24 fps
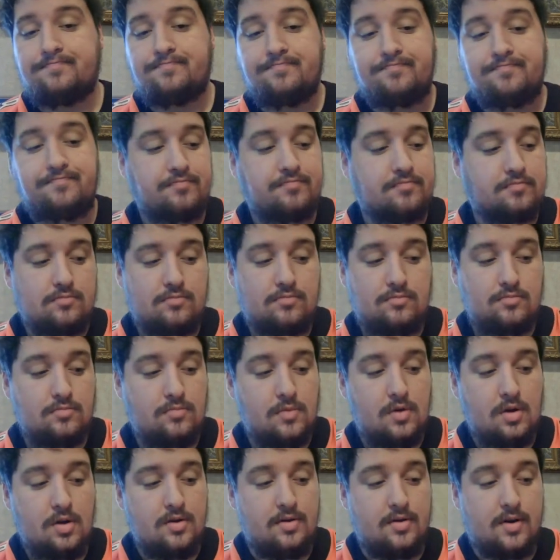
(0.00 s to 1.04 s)
Jermaine
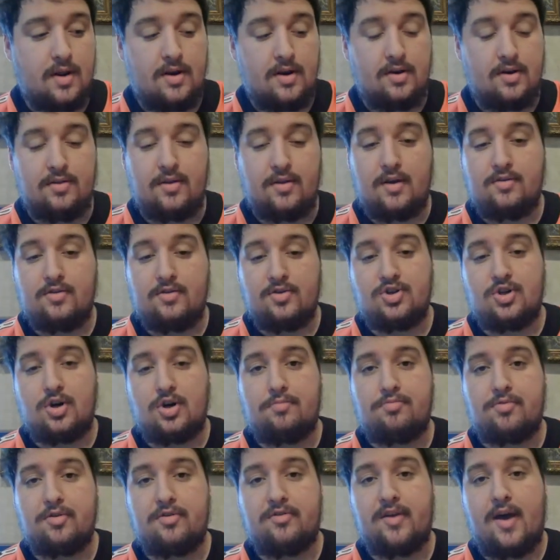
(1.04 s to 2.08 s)
Burton
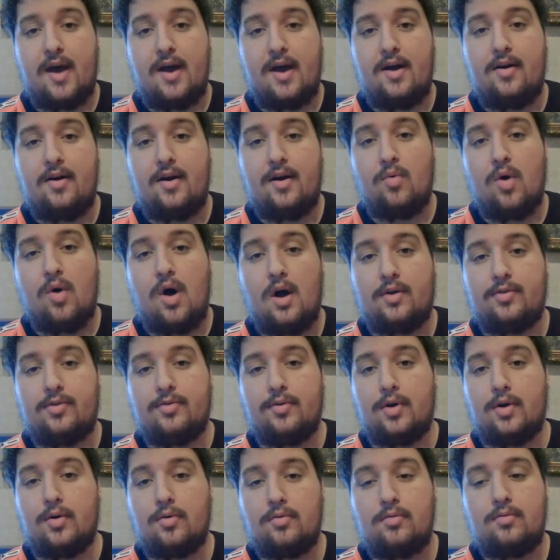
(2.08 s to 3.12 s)
doesn't show up to
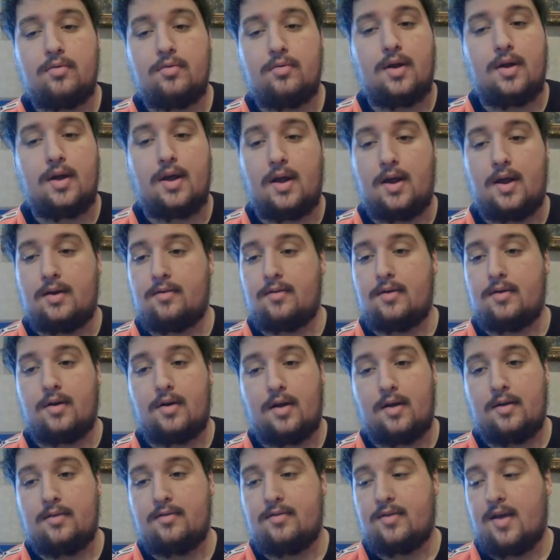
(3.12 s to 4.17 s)
Saturday walkthrough,
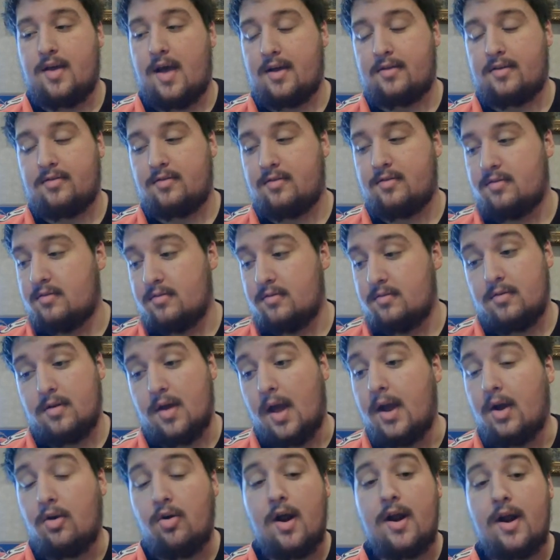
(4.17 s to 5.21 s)
and
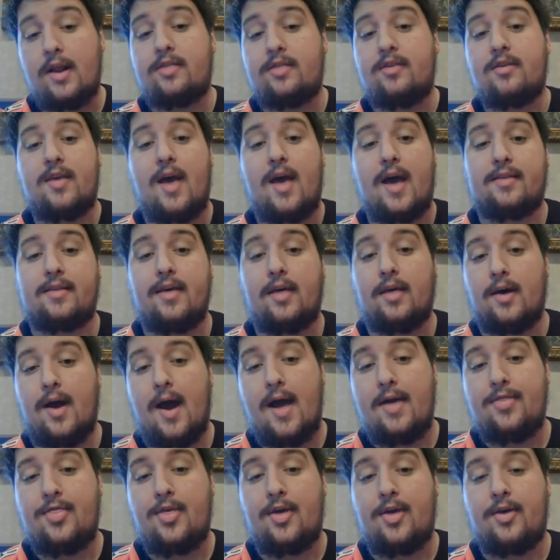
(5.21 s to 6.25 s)
credit to Zach
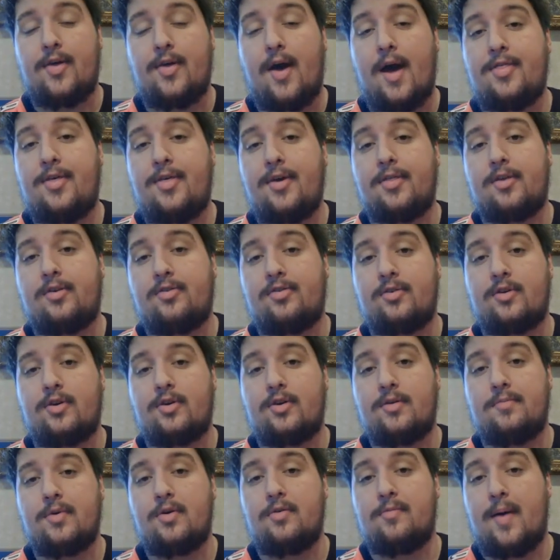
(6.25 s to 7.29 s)
Taylor. I think
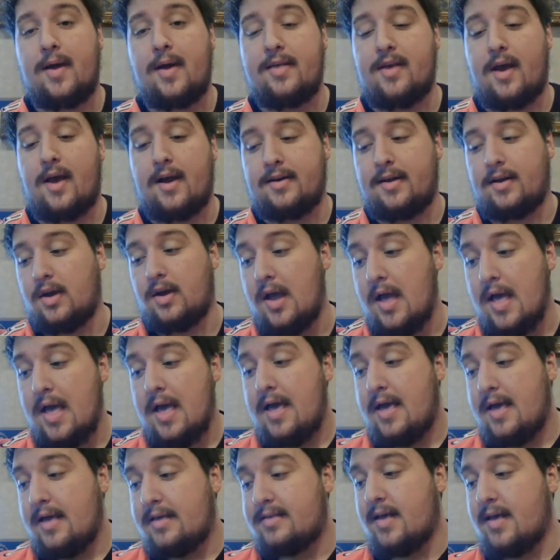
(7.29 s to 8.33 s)
this is a good move by Zach Taylor.
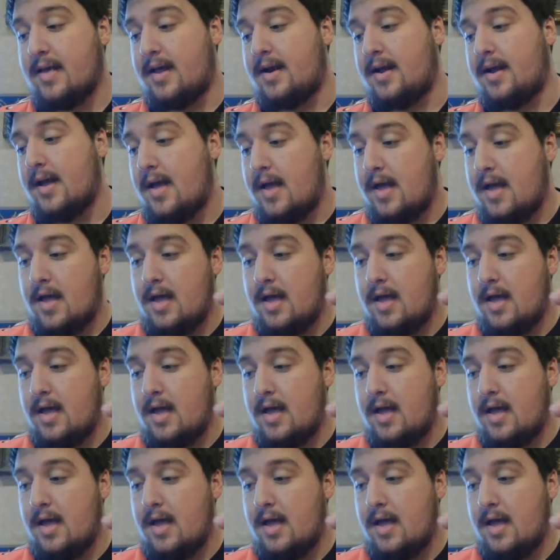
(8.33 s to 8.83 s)
He said,